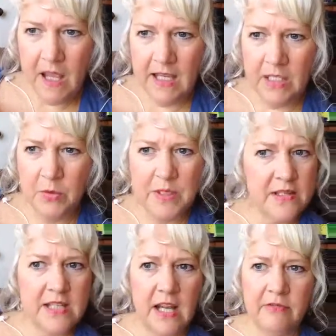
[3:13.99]
and it
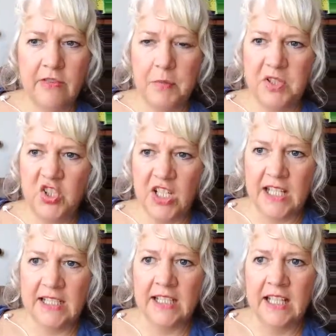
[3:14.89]
was from a
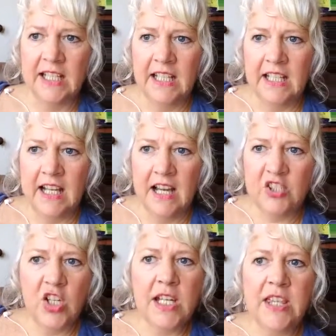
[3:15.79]
chicken
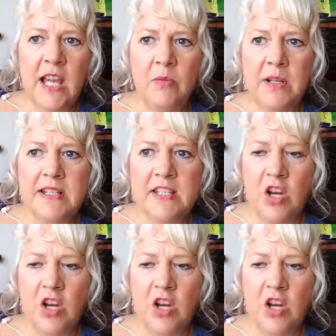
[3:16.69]
that was